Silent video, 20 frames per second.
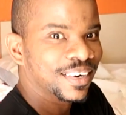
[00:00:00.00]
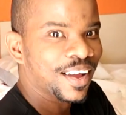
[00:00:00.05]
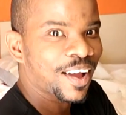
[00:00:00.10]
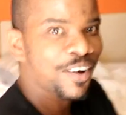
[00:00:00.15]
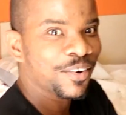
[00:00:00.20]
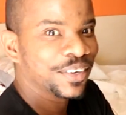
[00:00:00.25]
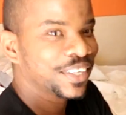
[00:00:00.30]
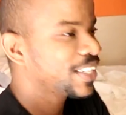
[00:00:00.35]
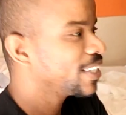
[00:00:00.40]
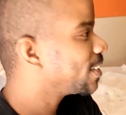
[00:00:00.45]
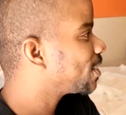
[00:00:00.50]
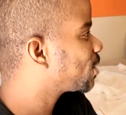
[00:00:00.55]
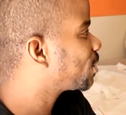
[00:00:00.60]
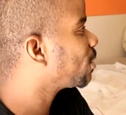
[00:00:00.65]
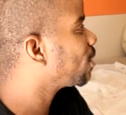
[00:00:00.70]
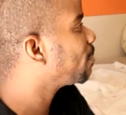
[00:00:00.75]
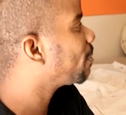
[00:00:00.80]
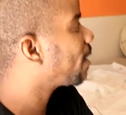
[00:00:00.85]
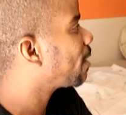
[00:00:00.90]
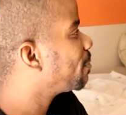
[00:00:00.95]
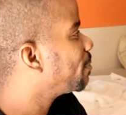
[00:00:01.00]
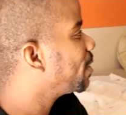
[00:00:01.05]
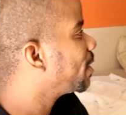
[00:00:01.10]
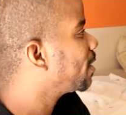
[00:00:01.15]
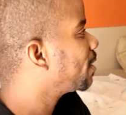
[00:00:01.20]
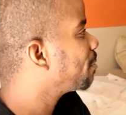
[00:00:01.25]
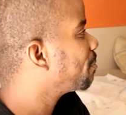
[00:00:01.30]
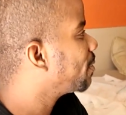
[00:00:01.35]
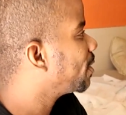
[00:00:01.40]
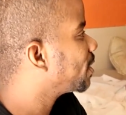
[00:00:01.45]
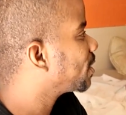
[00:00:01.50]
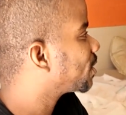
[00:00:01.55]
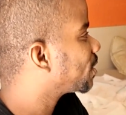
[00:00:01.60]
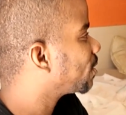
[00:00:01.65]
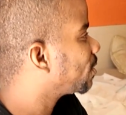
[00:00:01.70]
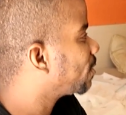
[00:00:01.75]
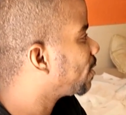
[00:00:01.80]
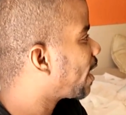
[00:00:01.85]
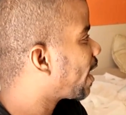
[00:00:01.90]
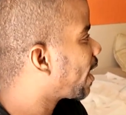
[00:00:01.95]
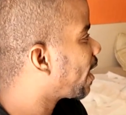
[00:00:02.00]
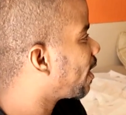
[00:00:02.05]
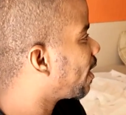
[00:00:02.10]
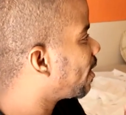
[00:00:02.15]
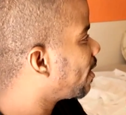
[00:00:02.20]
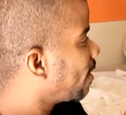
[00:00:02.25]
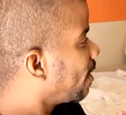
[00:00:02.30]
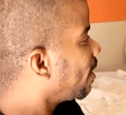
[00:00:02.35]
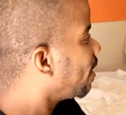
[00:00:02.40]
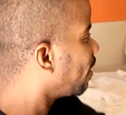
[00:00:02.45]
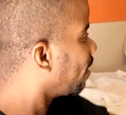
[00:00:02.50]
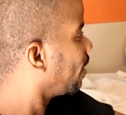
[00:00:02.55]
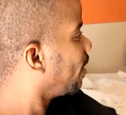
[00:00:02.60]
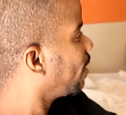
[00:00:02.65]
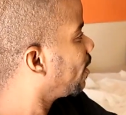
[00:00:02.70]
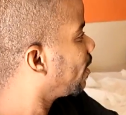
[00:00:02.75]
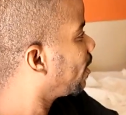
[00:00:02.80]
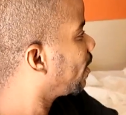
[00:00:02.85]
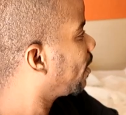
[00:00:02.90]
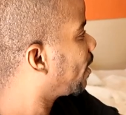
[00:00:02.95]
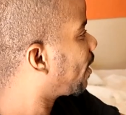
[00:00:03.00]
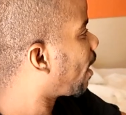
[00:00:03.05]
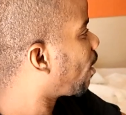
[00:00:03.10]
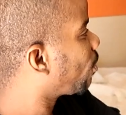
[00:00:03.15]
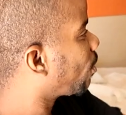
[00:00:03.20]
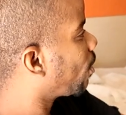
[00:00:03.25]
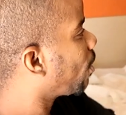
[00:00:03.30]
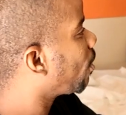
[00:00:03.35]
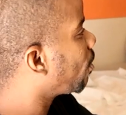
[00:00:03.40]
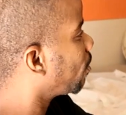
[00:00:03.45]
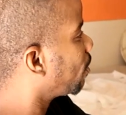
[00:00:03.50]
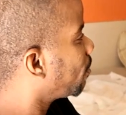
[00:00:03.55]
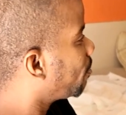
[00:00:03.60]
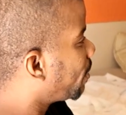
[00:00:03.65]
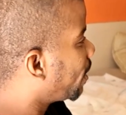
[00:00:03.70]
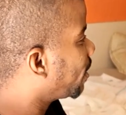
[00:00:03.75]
I only get a certain amount of money a month, so I gotta count on her to